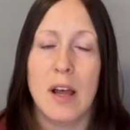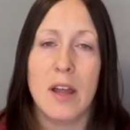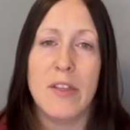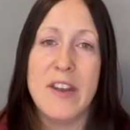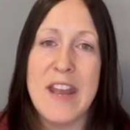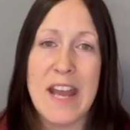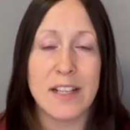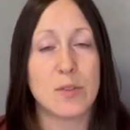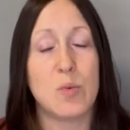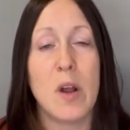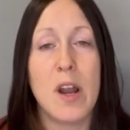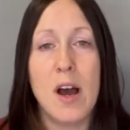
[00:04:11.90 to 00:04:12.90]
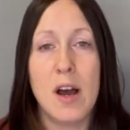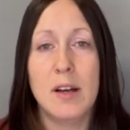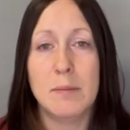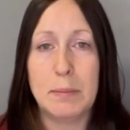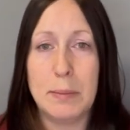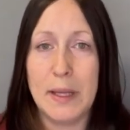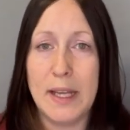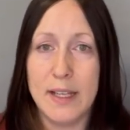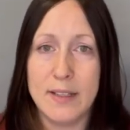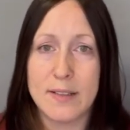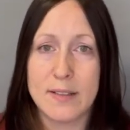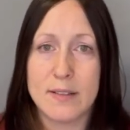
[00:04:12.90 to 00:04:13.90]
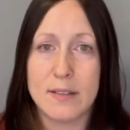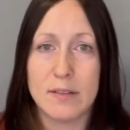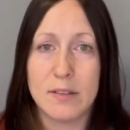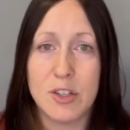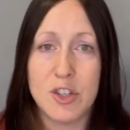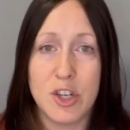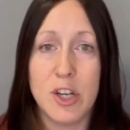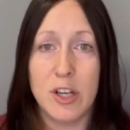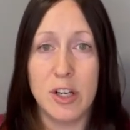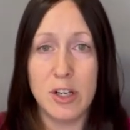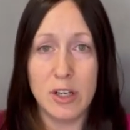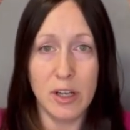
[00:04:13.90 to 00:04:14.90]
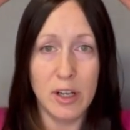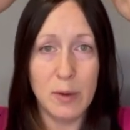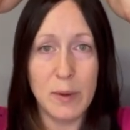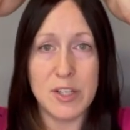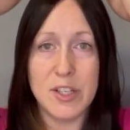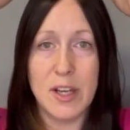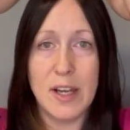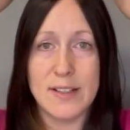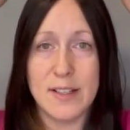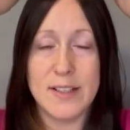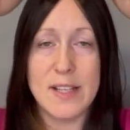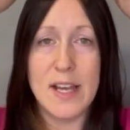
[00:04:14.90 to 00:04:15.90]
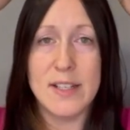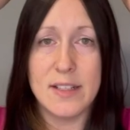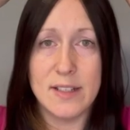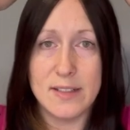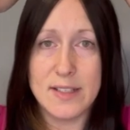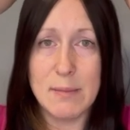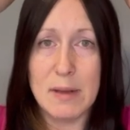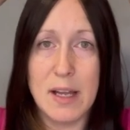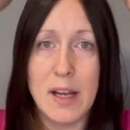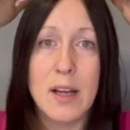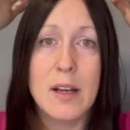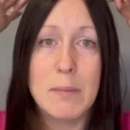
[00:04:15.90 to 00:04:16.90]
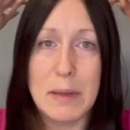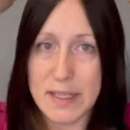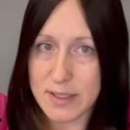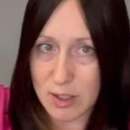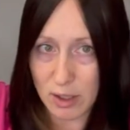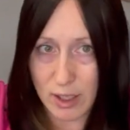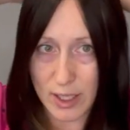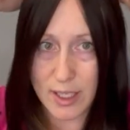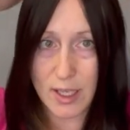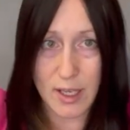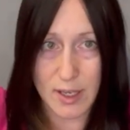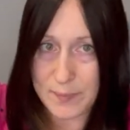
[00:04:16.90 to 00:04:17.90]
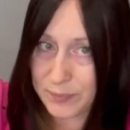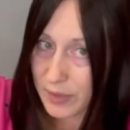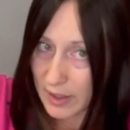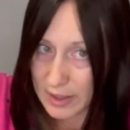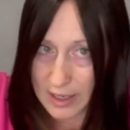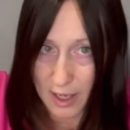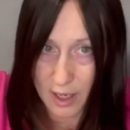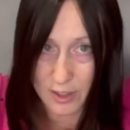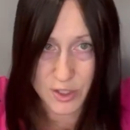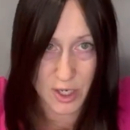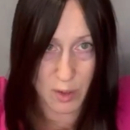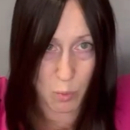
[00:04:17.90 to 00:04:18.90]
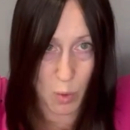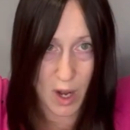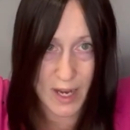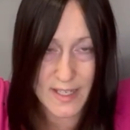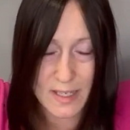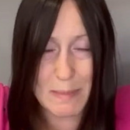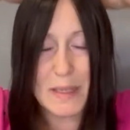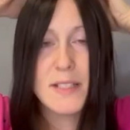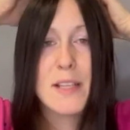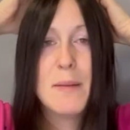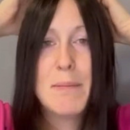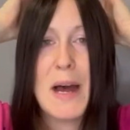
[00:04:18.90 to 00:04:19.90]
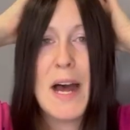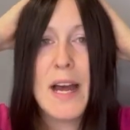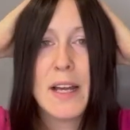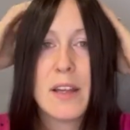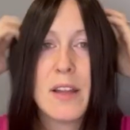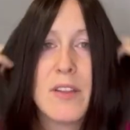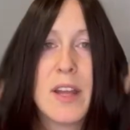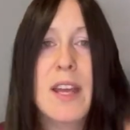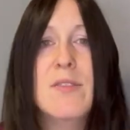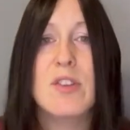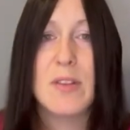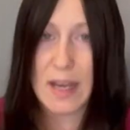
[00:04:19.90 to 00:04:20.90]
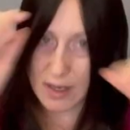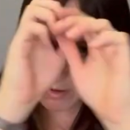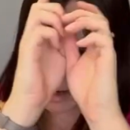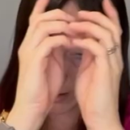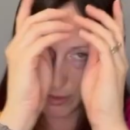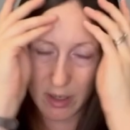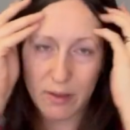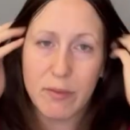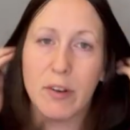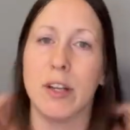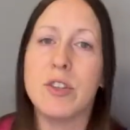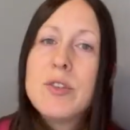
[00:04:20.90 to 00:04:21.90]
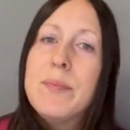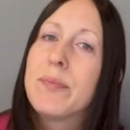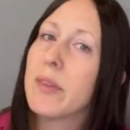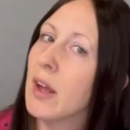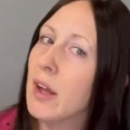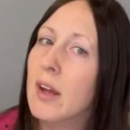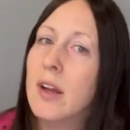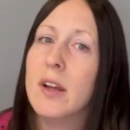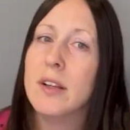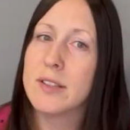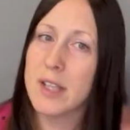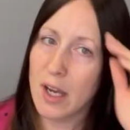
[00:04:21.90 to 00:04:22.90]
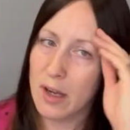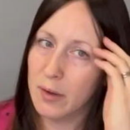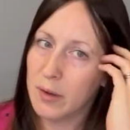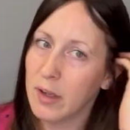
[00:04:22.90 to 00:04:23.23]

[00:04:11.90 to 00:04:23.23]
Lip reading: The next one up is Couture, which, as I said, similar, but it's got like a larger, wider bit at the back that gives you that crown coverage. So